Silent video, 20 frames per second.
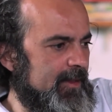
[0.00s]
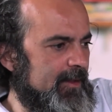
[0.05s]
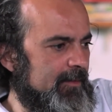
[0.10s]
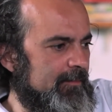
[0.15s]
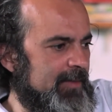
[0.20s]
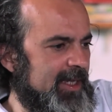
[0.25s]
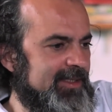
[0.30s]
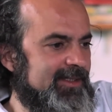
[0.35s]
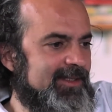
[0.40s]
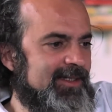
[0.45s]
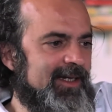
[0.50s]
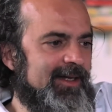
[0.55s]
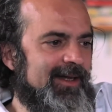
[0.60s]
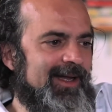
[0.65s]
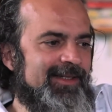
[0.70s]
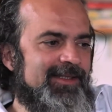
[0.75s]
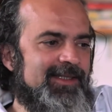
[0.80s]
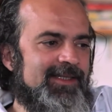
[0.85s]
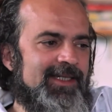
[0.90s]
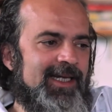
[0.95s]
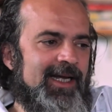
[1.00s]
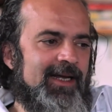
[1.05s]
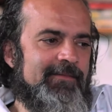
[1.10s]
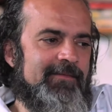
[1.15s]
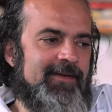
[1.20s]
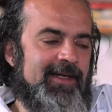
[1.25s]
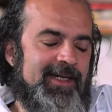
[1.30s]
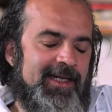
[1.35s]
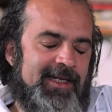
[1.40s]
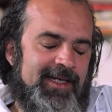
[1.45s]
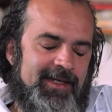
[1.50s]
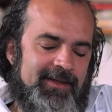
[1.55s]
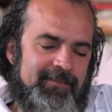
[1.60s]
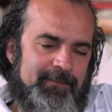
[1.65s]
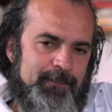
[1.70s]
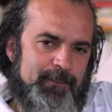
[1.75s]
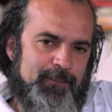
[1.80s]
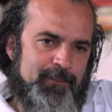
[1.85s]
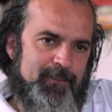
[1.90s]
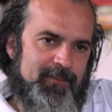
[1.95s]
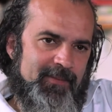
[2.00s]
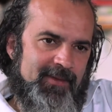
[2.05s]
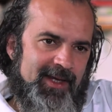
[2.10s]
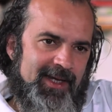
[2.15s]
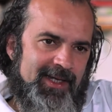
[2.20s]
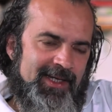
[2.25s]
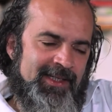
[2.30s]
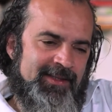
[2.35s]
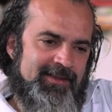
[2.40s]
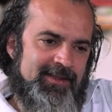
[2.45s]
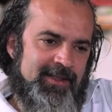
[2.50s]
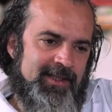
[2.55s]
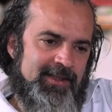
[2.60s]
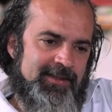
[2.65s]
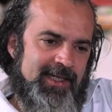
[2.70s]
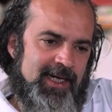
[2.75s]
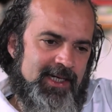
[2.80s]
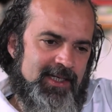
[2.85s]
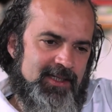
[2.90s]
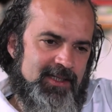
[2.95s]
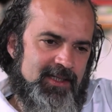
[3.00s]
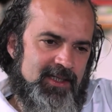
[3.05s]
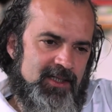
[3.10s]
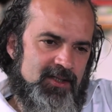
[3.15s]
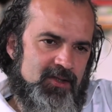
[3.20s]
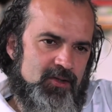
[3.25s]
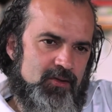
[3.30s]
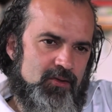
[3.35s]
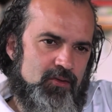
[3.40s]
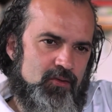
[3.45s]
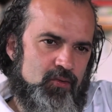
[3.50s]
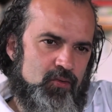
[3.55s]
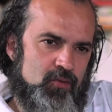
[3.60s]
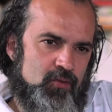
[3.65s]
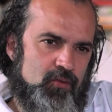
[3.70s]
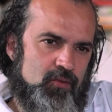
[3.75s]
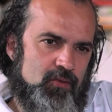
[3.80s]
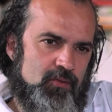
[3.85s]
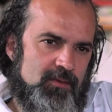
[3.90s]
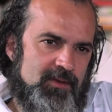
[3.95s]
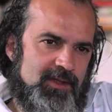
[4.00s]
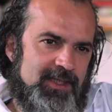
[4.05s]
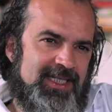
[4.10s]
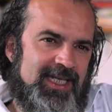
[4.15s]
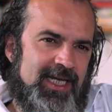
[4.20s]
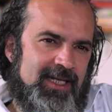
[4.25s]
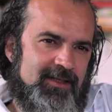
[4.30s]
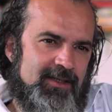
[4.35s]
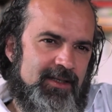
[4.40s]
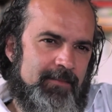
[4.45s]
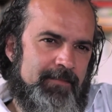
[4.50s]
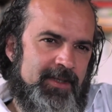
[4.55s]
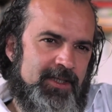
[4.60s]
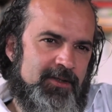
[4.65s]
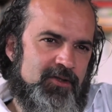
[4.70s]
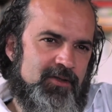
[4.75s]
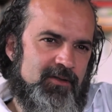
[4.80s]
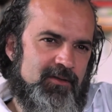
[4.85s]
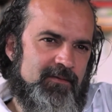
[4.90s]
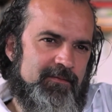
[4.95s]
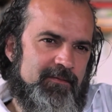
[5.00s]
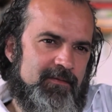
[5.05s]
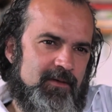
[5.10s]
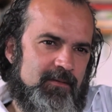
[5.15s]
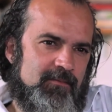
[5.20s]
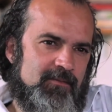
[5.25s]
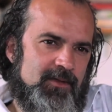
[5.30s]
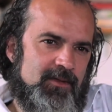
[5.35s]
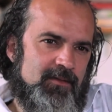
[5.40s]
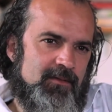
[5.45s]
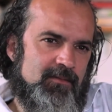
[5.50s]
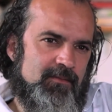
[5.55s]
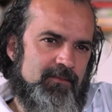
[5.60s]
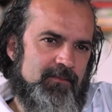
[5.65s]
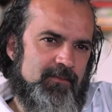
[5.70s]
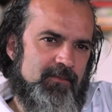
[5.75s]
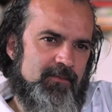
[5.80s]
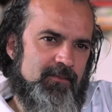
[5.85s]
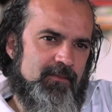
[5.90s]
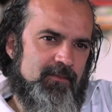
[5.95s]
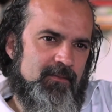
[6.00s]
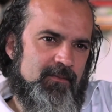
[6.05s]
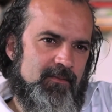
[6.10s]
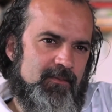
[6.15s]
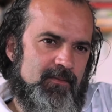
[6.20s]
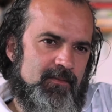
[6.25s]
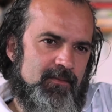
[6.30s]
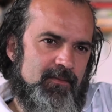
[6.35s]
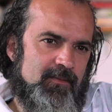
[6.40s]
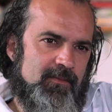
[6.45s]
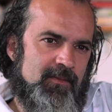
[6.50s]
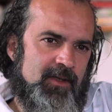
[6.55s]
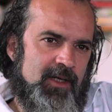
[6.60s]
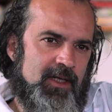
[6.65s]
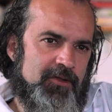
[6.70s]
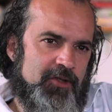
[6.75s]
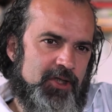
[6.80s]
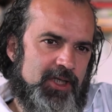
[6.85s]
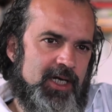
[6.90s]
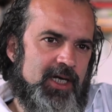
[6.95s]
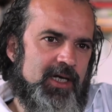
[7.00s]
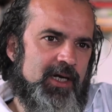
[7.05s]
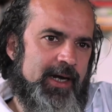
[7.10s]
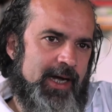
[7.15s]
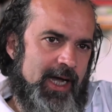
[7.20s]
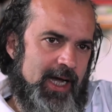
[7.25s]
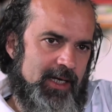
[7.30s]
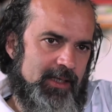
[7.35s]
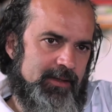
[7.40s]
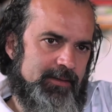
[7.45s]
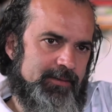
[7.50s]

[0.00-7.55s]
but uh, I didn't have any internet access to send the pictures from Lashkar Gah.